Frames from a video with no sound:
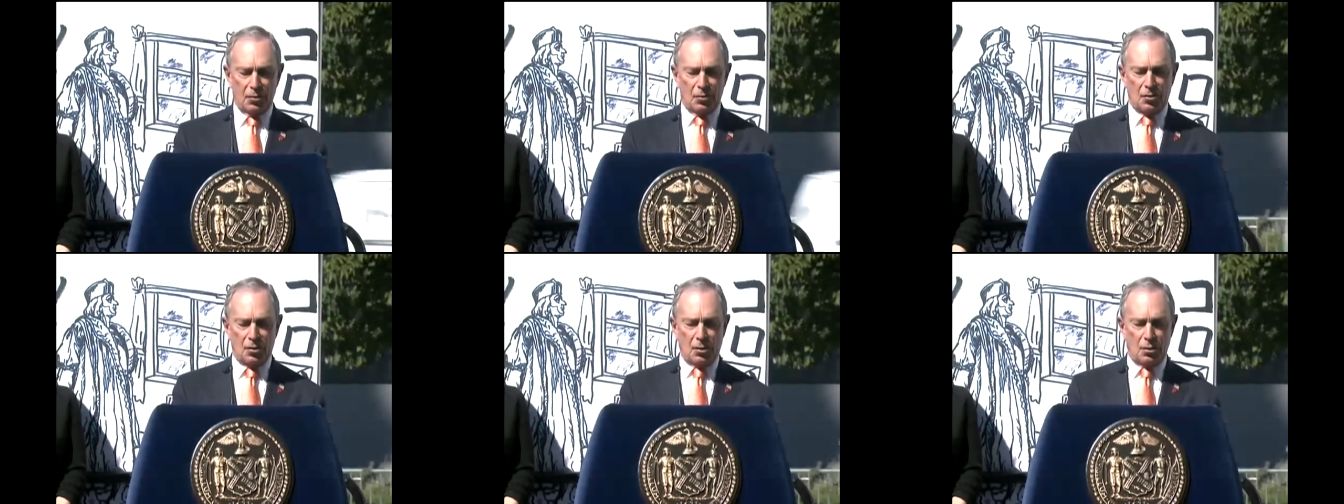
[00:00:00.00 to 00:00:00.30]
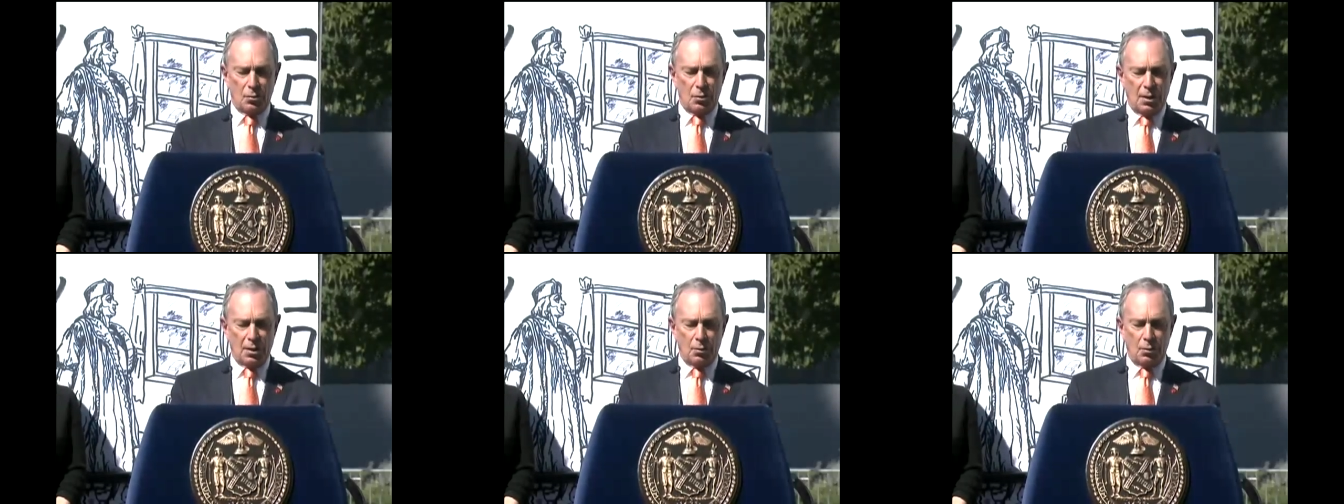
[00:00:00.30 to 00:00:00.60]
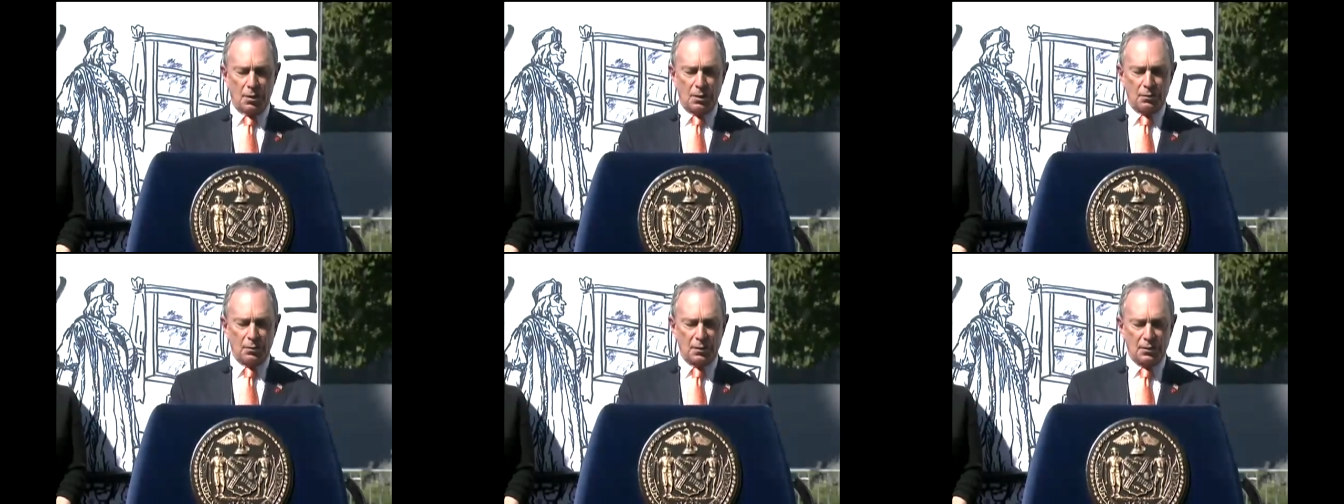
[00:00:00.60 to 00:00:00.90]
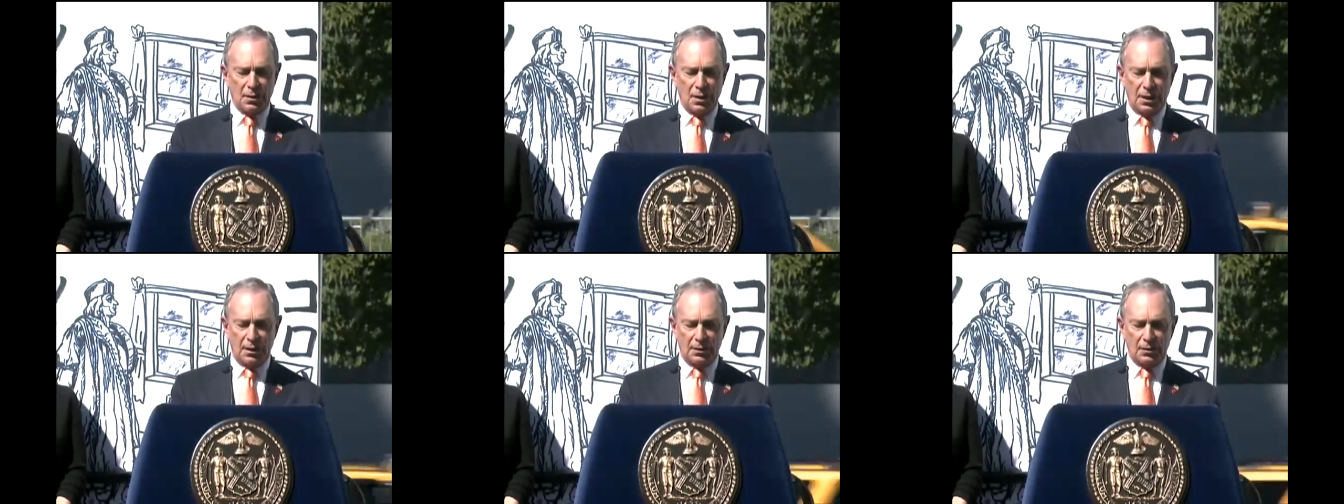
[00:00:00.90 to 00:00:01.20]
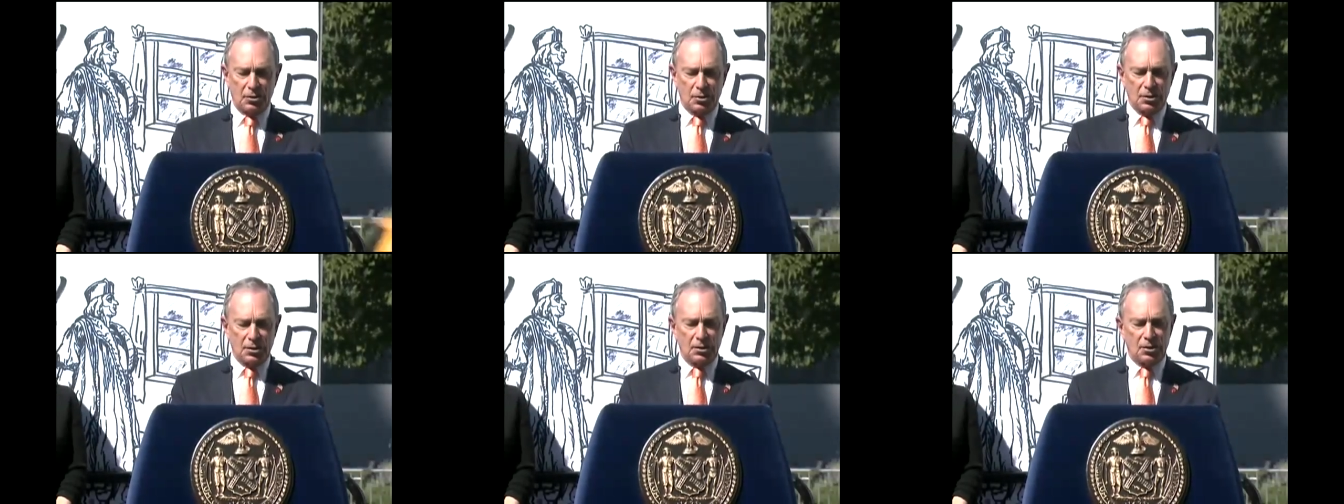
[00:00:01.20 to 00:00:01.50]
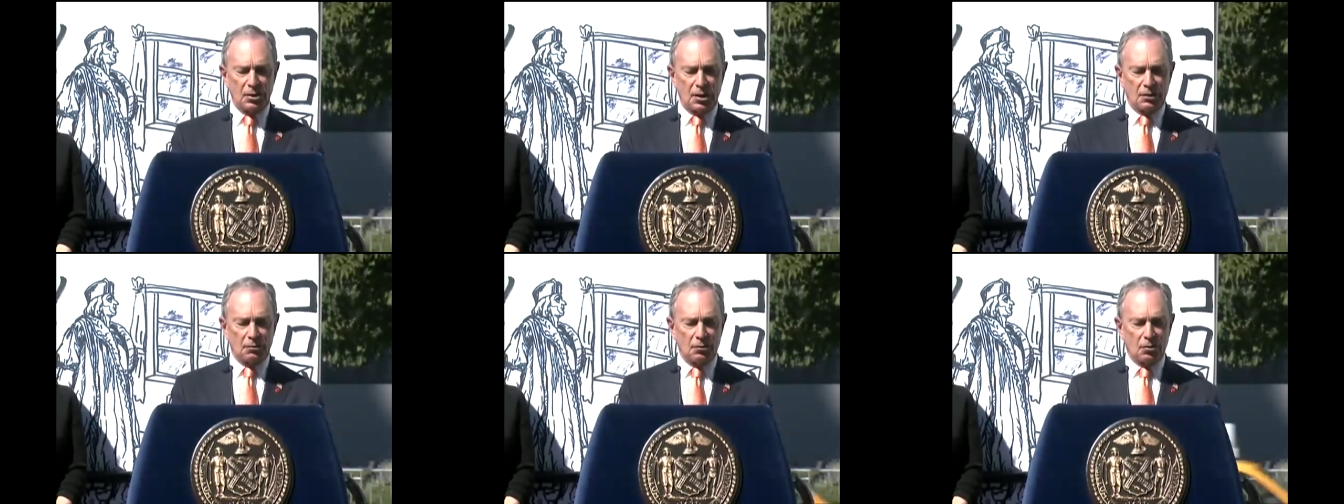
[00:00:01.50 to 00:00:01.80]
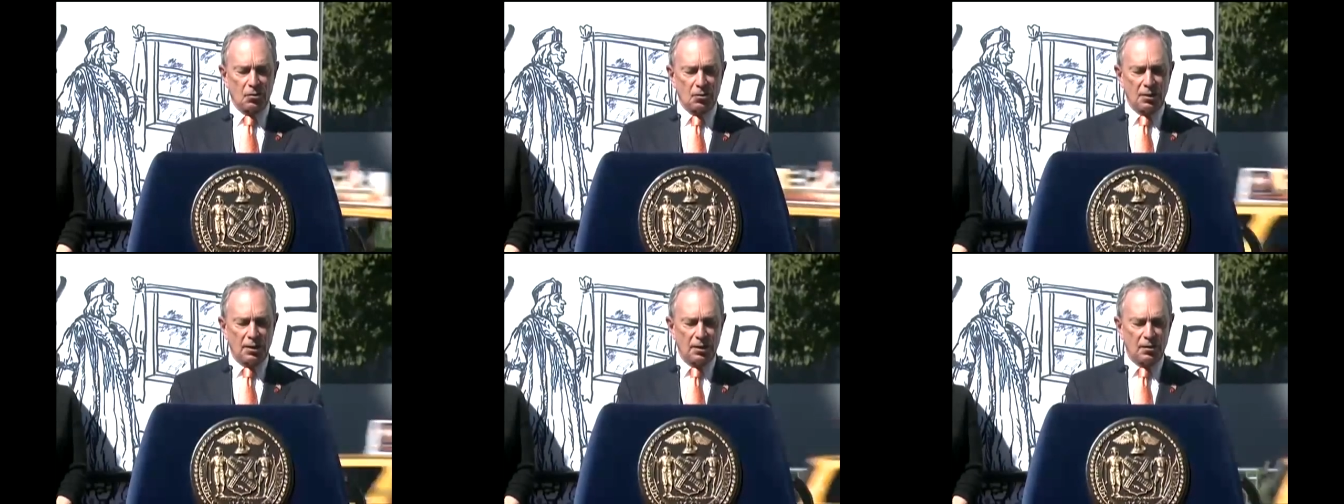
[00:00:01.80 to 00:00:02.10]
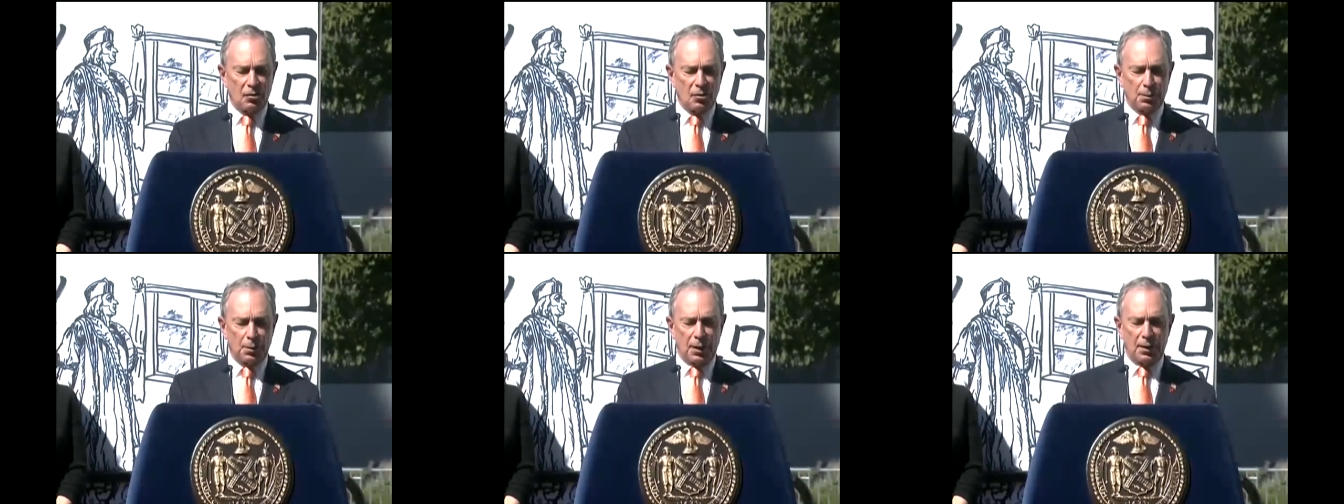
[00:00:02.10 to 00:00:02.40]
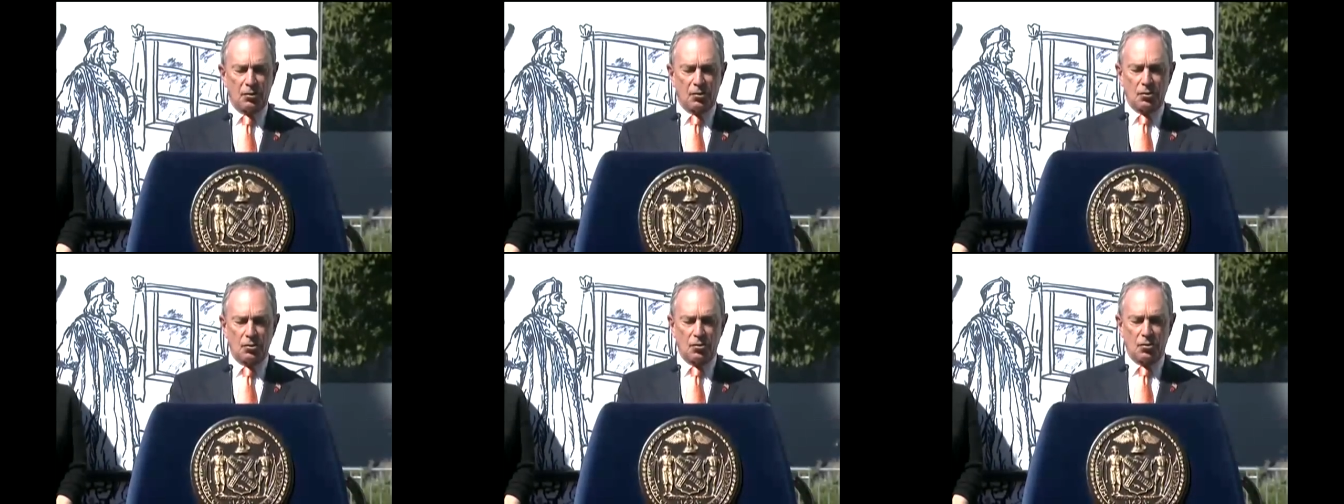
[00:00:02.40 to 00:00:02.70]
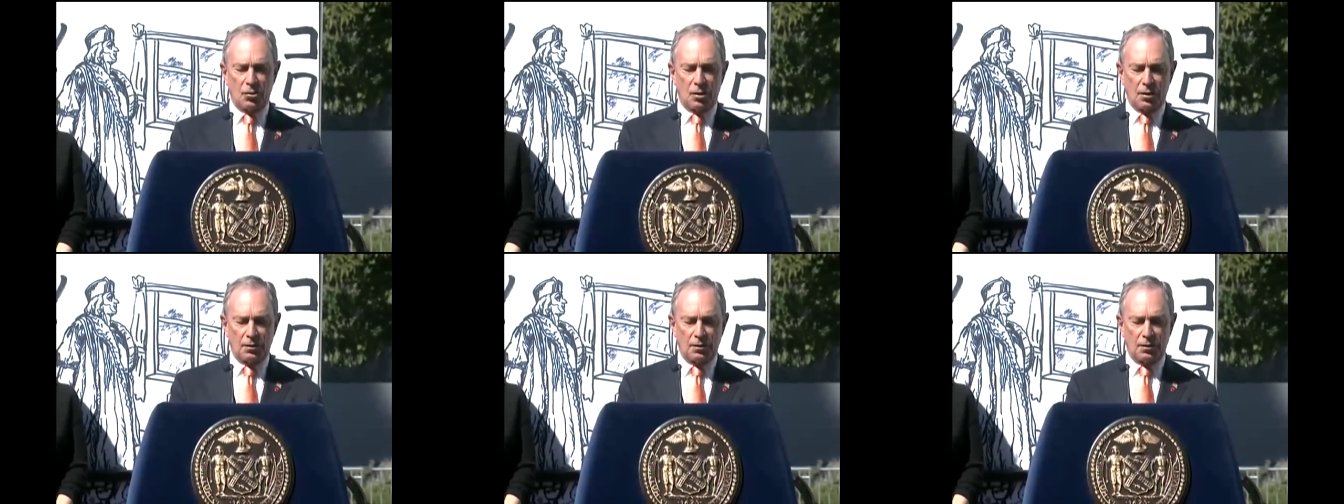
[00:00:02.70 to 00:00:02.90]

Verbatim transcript: So I want to acknowledge the generous lead sponsors